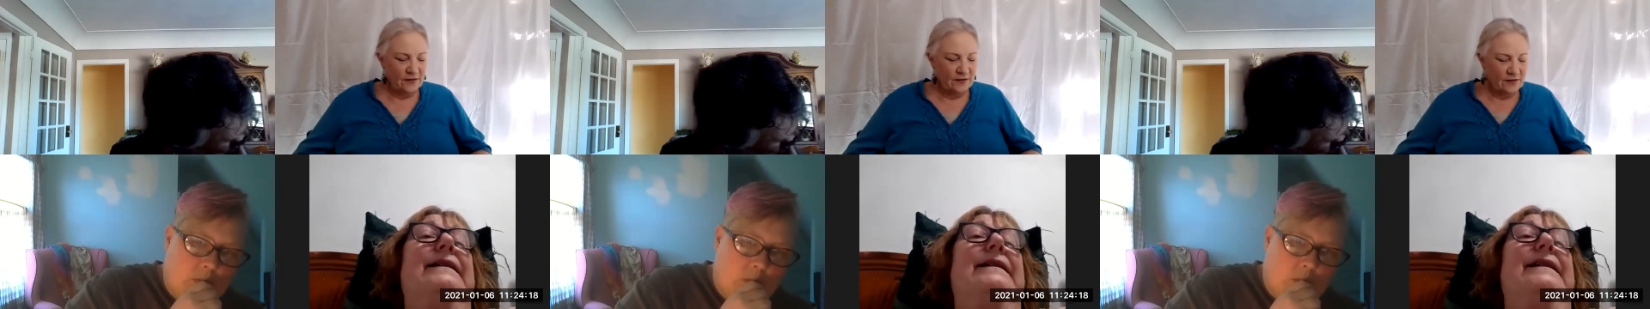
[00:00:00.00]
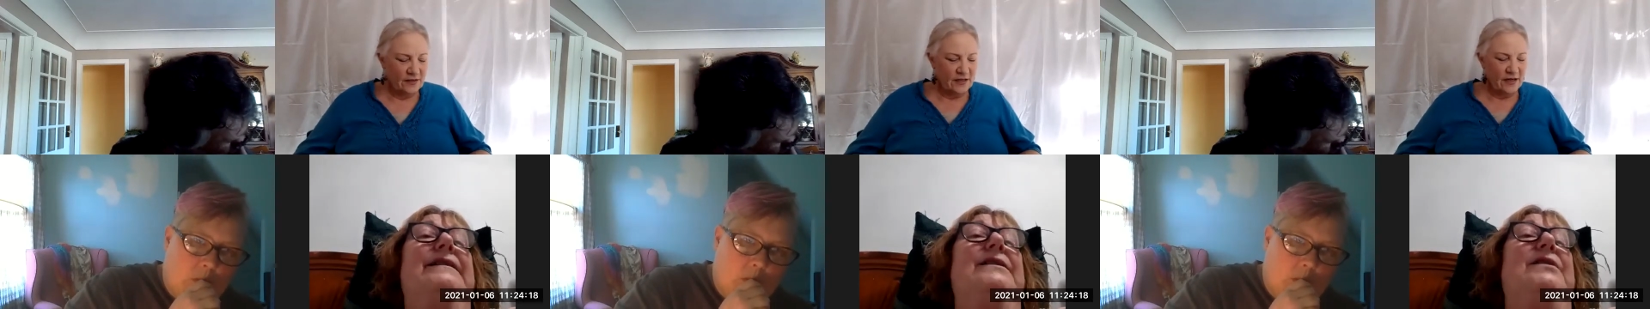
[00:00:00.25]

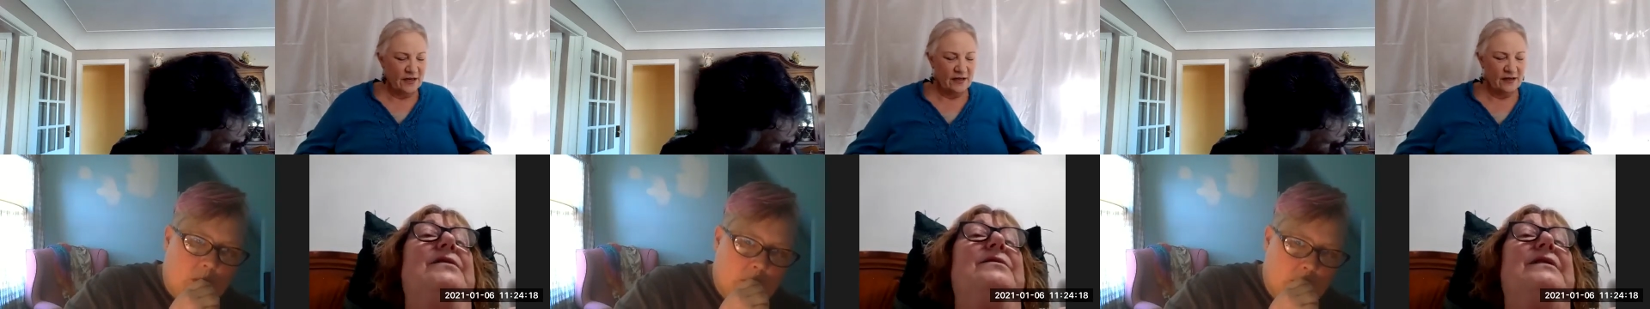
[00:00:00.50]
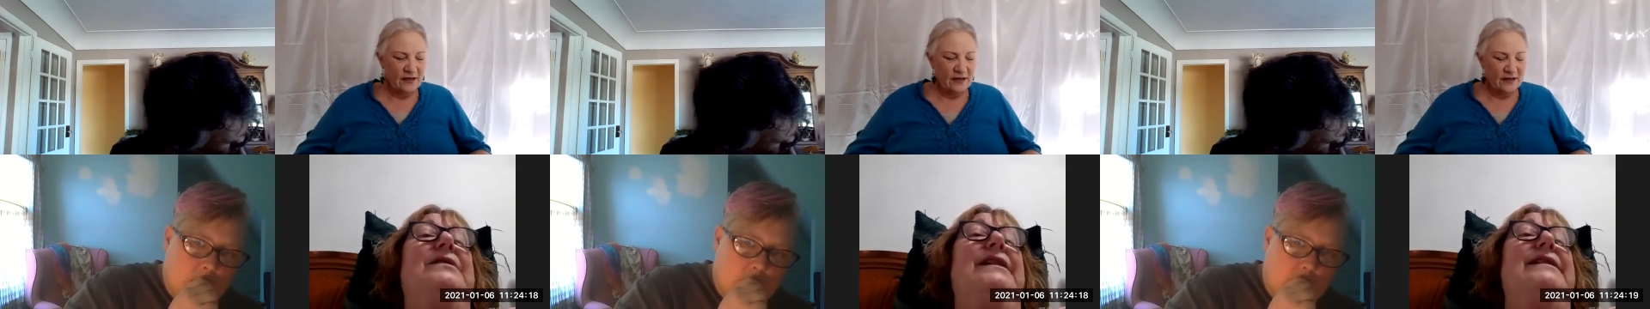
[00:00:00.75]
Speaker 1: I
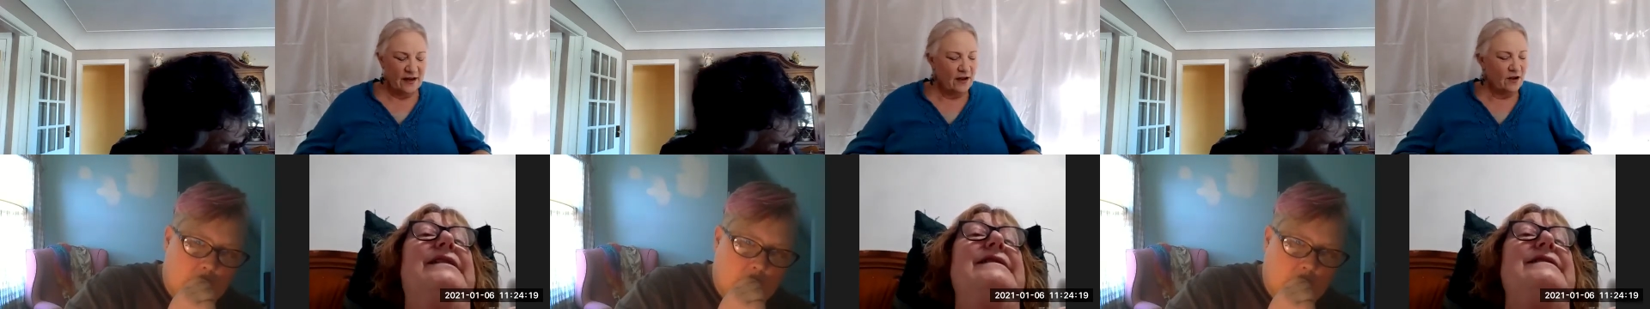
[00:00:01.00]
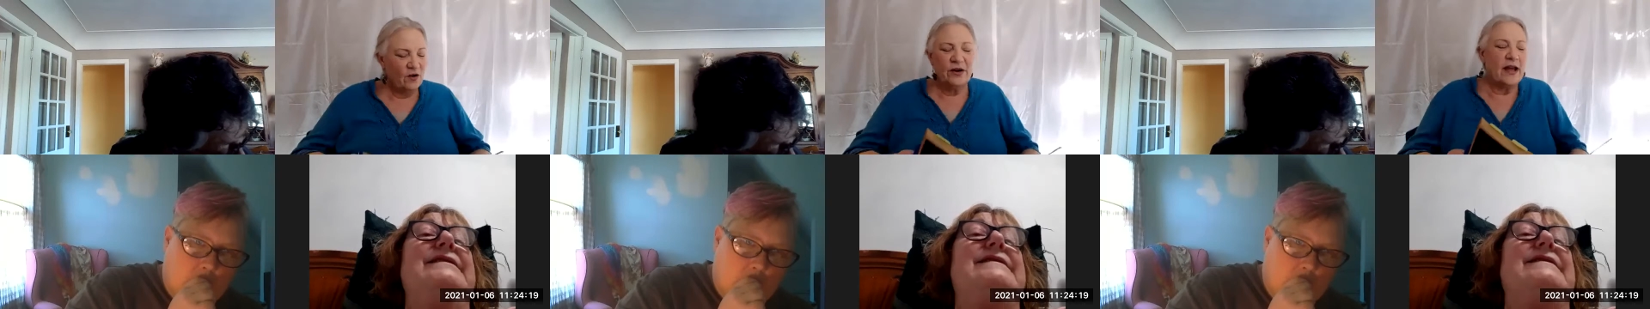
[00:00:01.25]
know. I
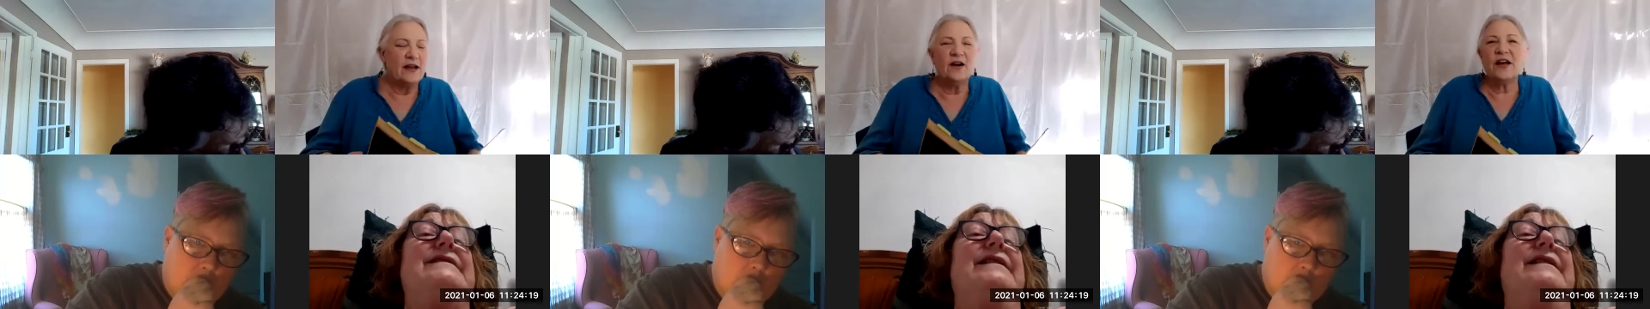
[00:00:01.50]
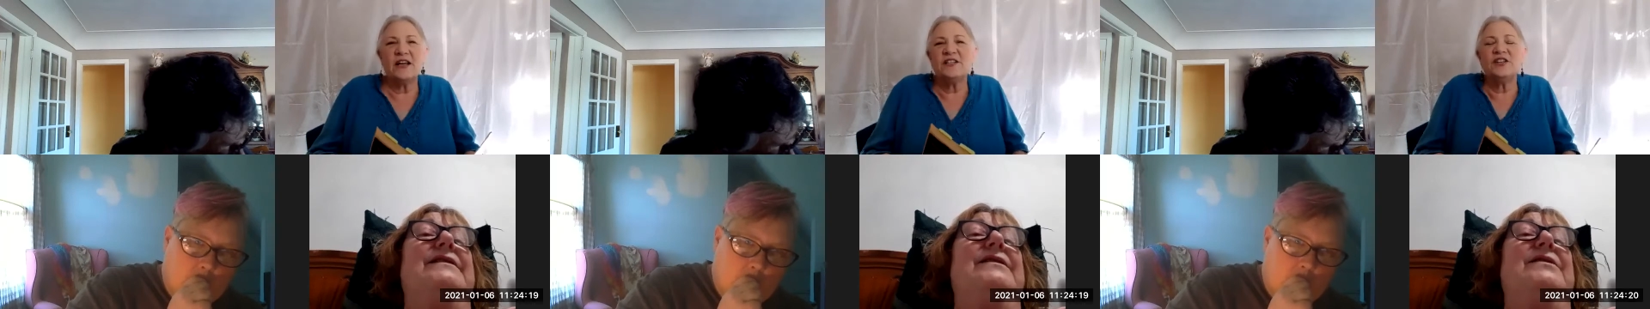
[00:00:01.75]
didn't. Uh,
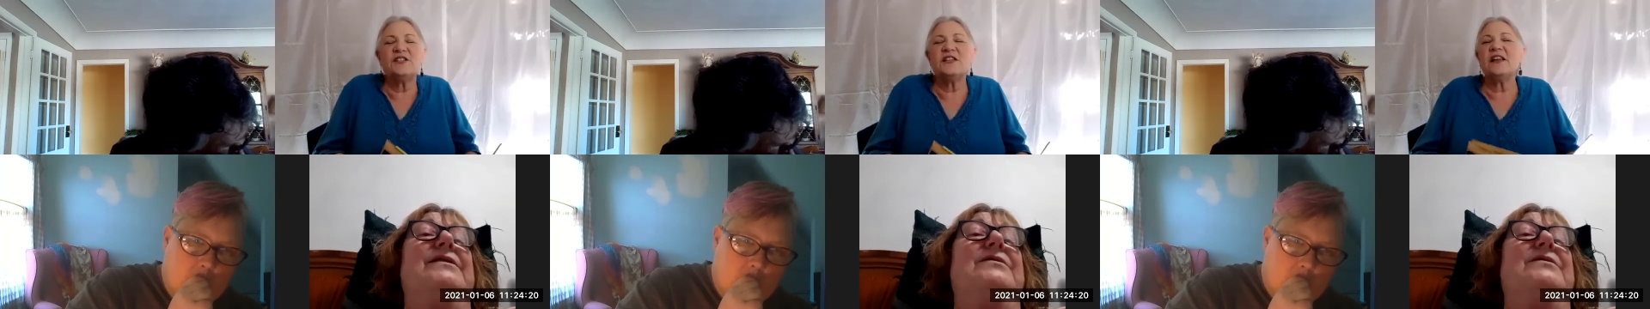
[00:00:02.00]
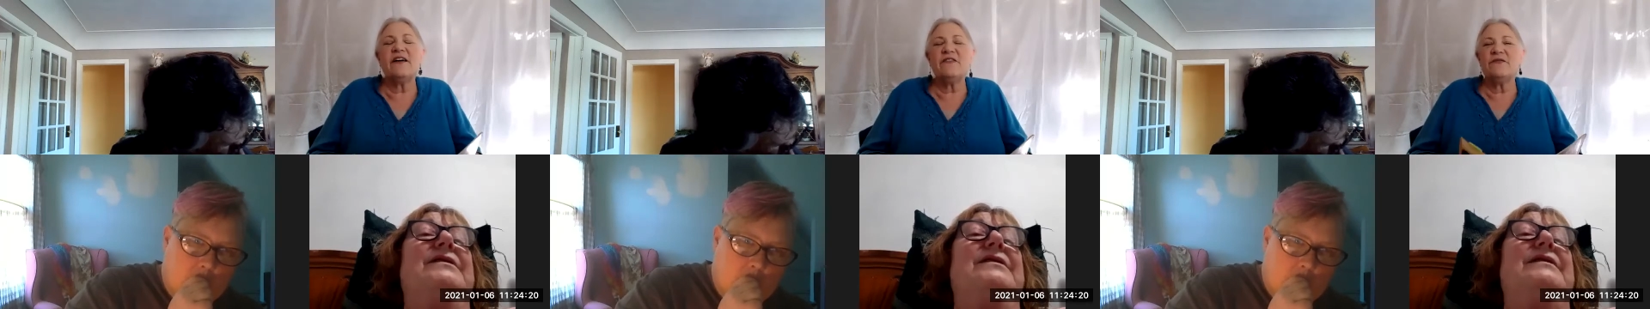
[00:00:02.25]
okay. Okay. So you
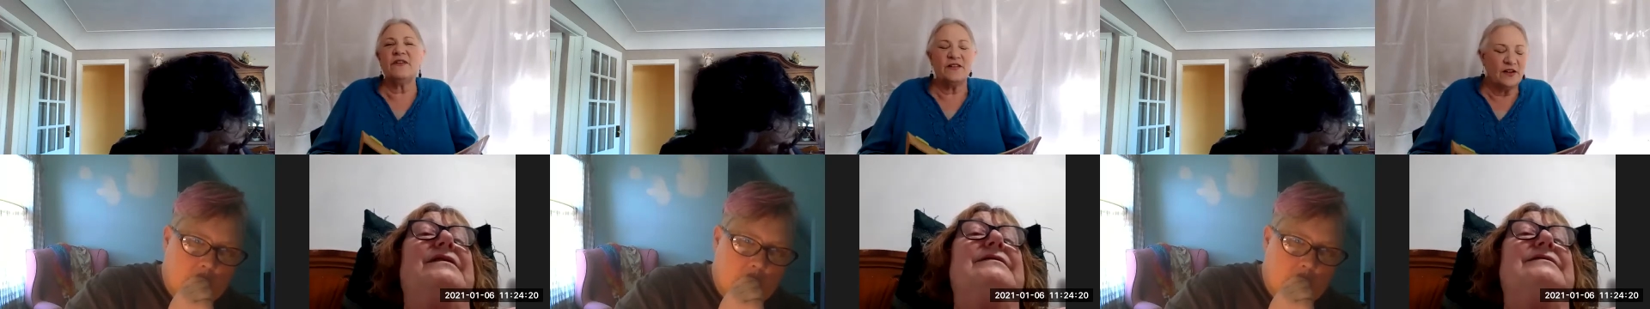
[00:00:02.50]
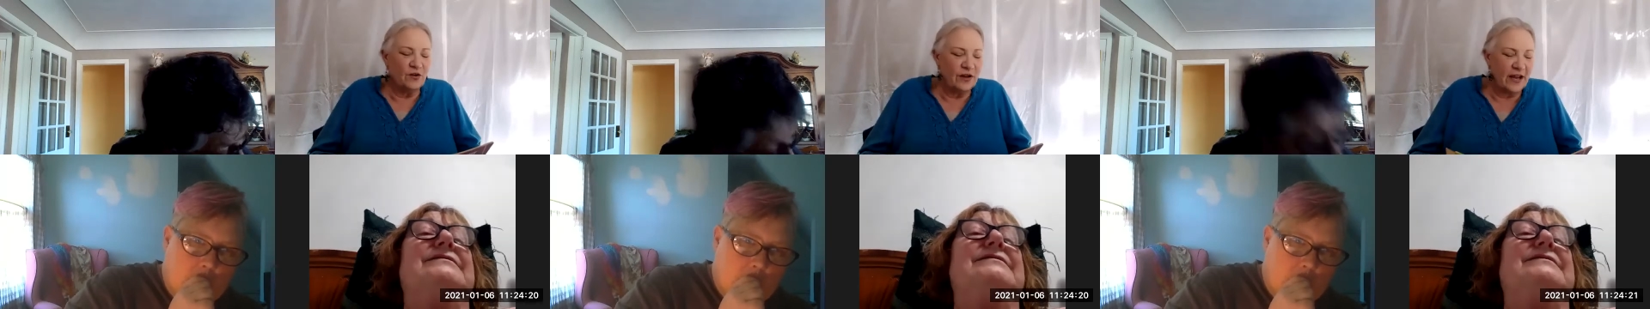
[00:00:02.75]
still haven't
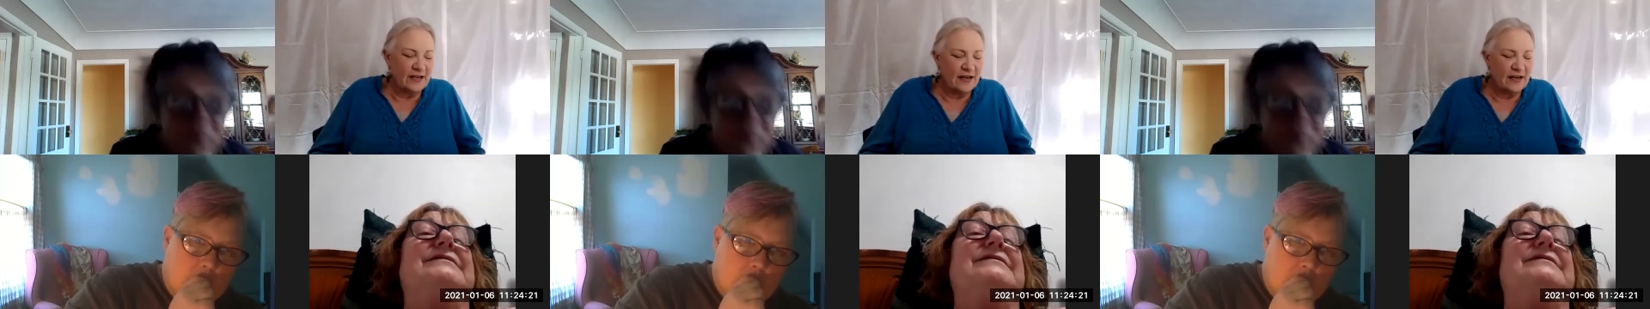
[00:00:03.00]
found it. Okay.